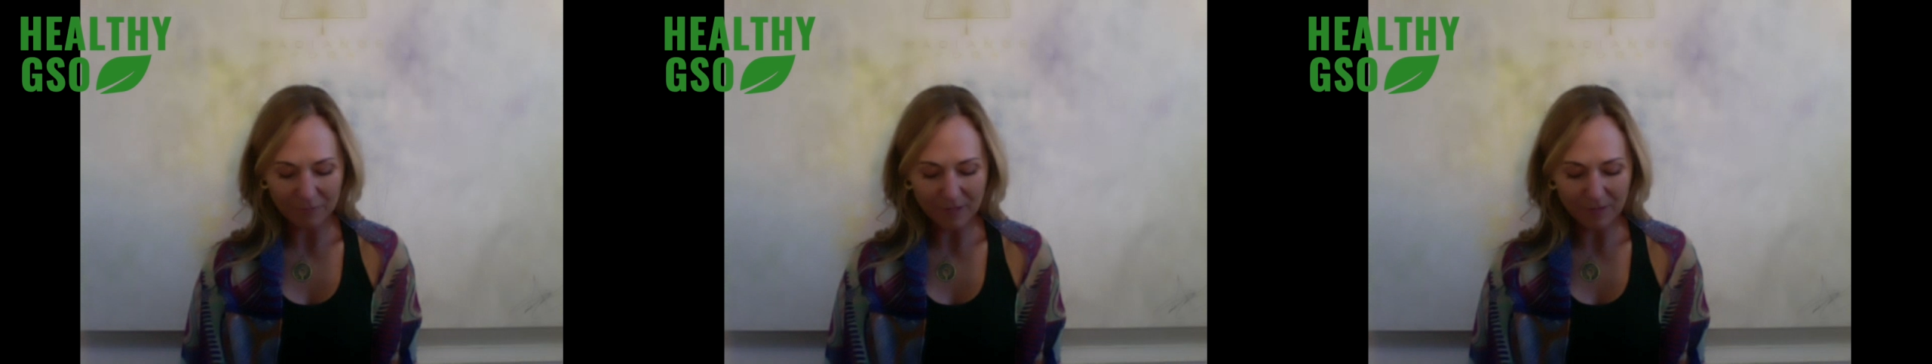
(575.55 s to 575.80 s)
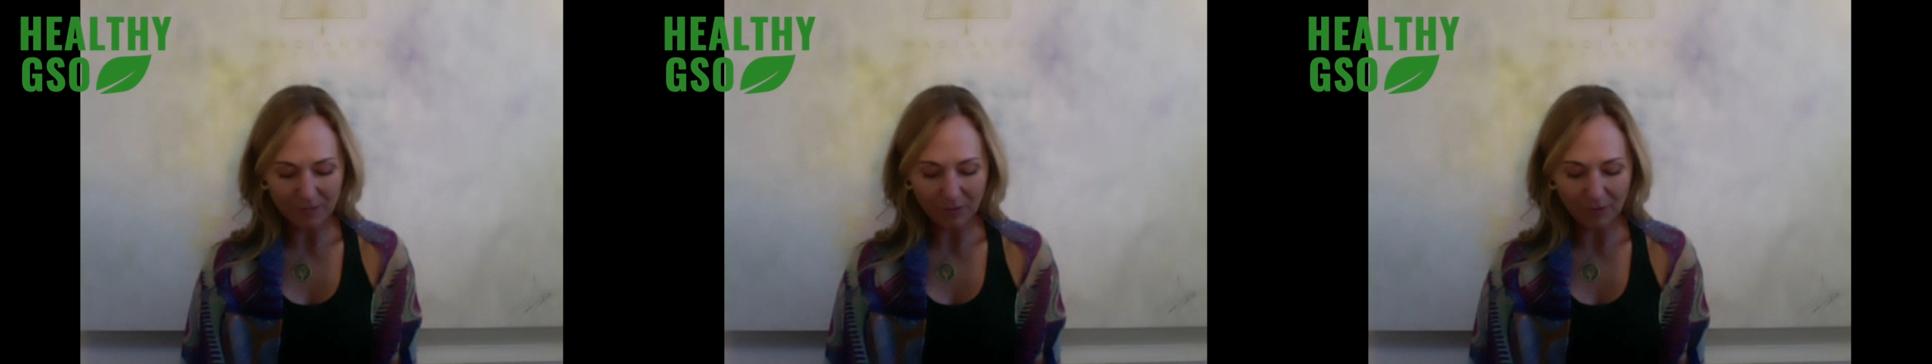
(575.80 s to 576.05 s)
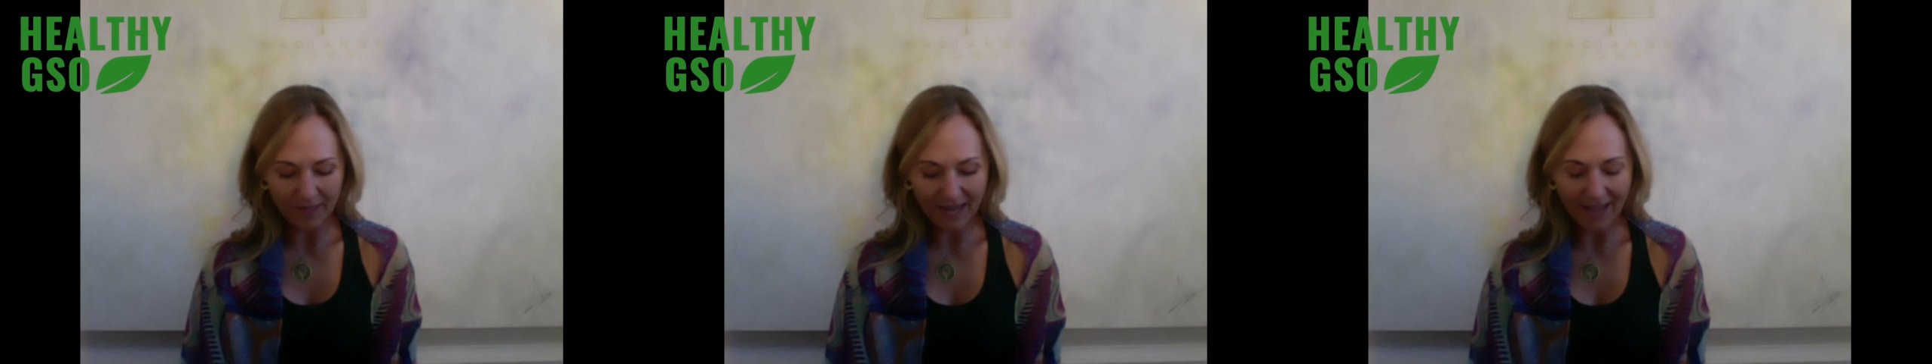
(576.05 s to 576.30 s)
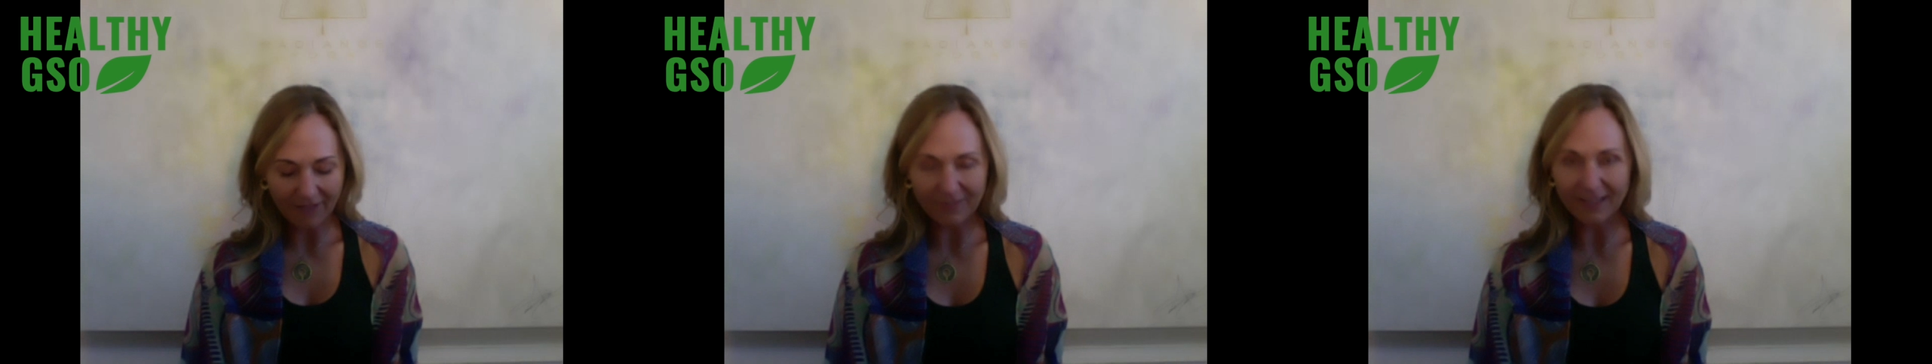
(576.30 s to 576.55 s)
people that
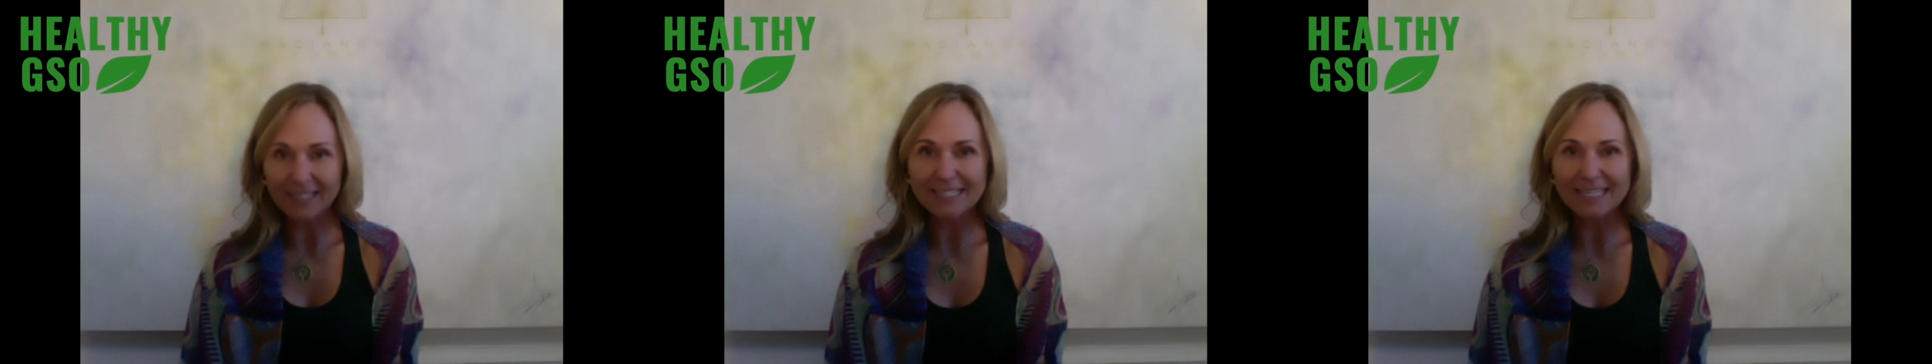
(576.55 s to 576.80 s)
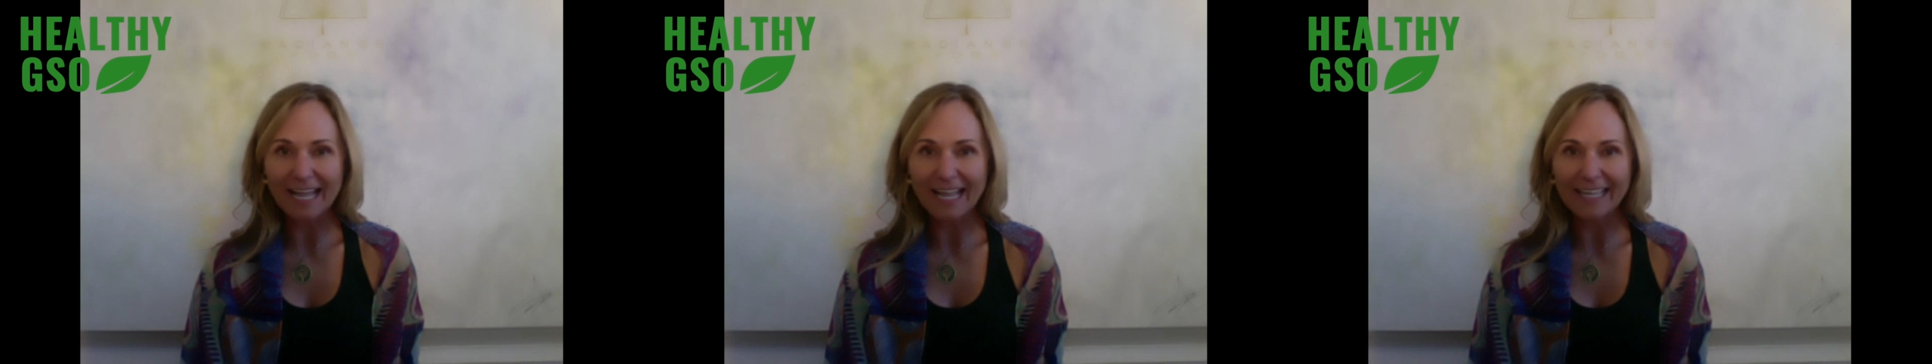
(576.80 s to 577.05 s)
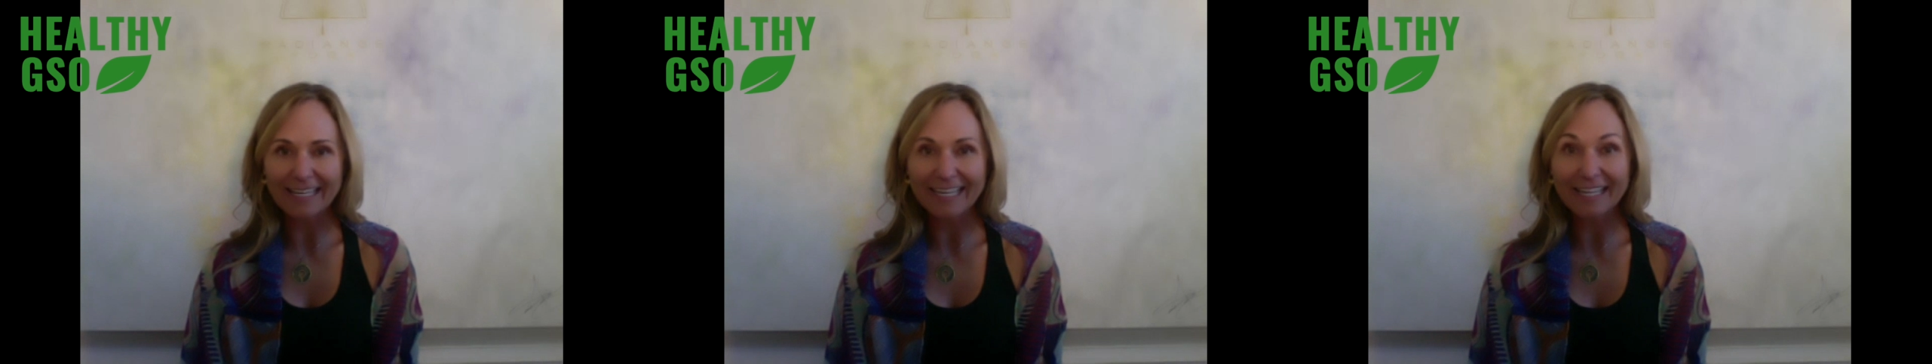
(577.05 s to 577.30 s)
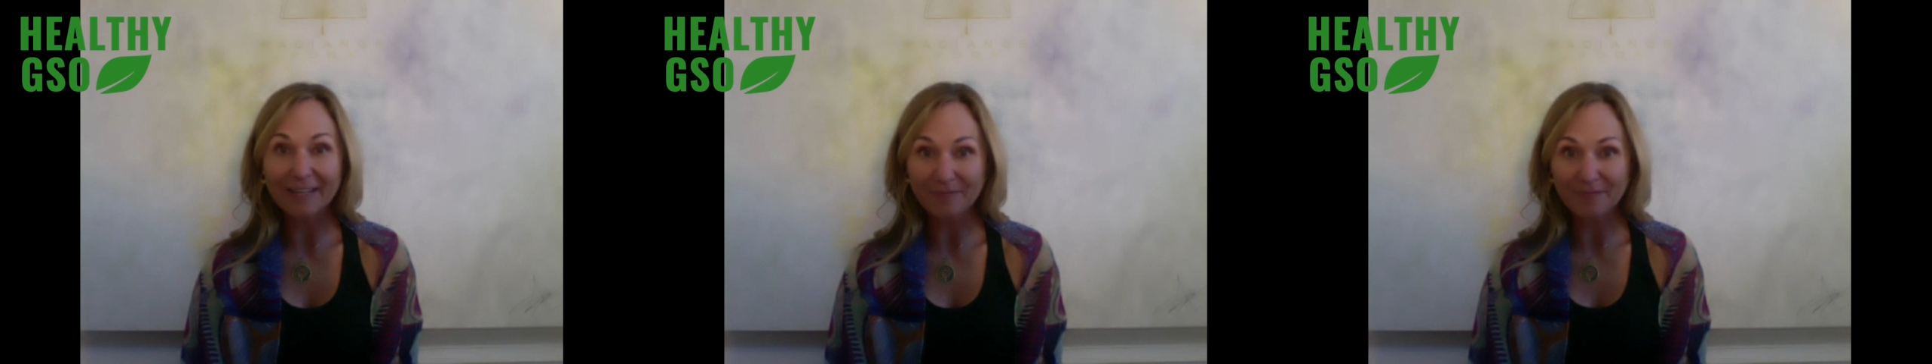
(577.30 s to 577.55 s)
have anxiety